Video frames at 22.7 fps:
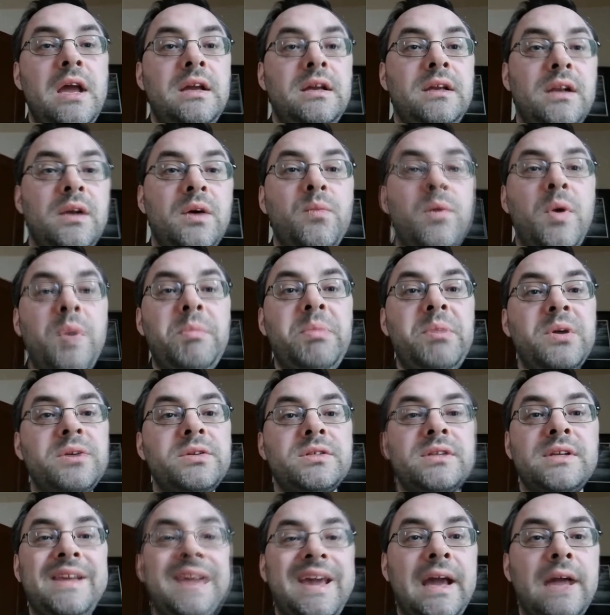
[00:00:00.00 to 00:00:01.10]
you know, one
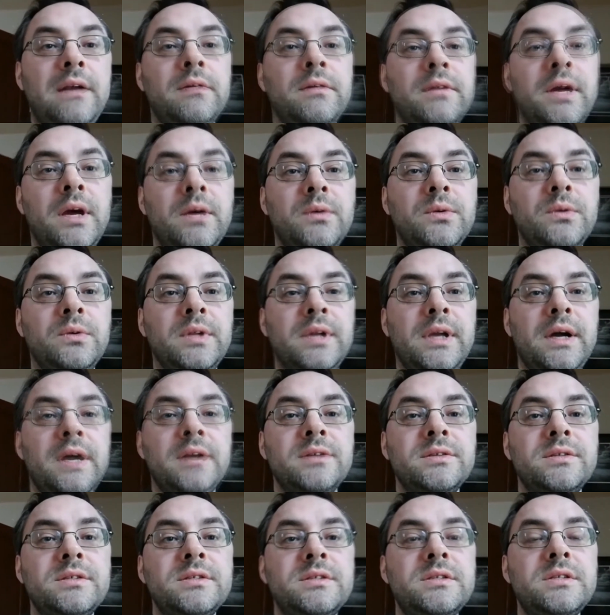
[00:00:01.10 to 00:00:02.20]
person cannot know all the
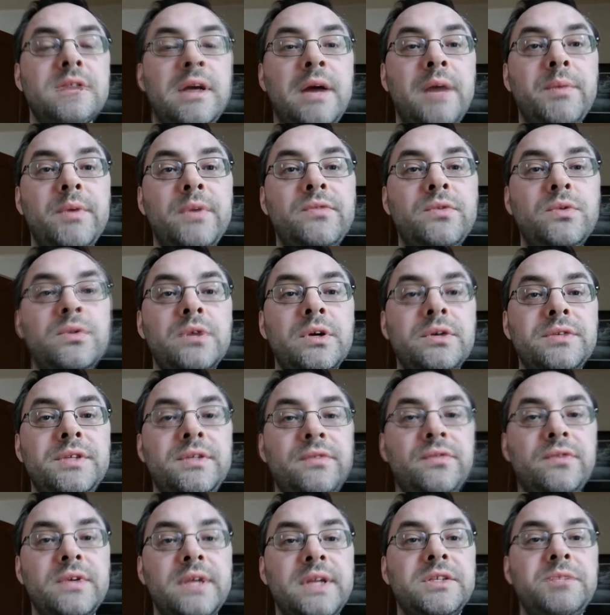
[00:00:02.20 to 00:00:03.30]
answers and we've all got
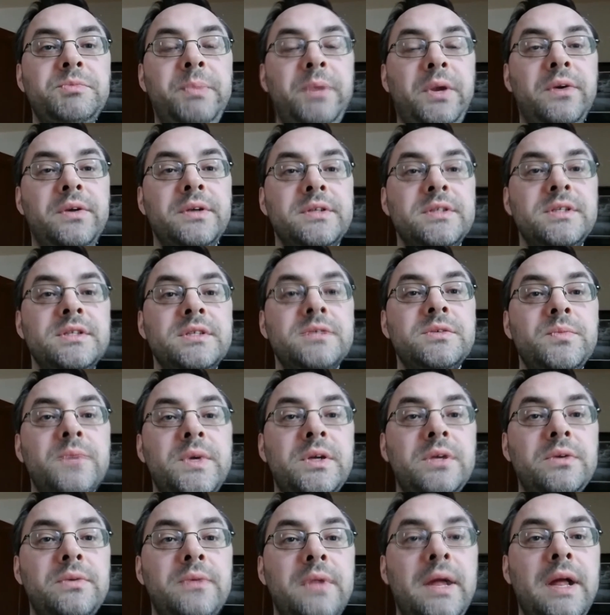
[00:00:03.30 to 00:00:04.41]
different experiences and we
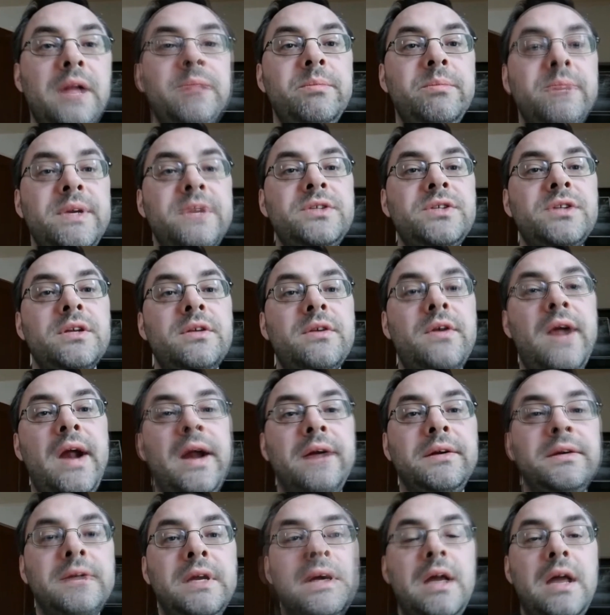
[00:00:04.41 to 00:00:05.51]
can all help each other out.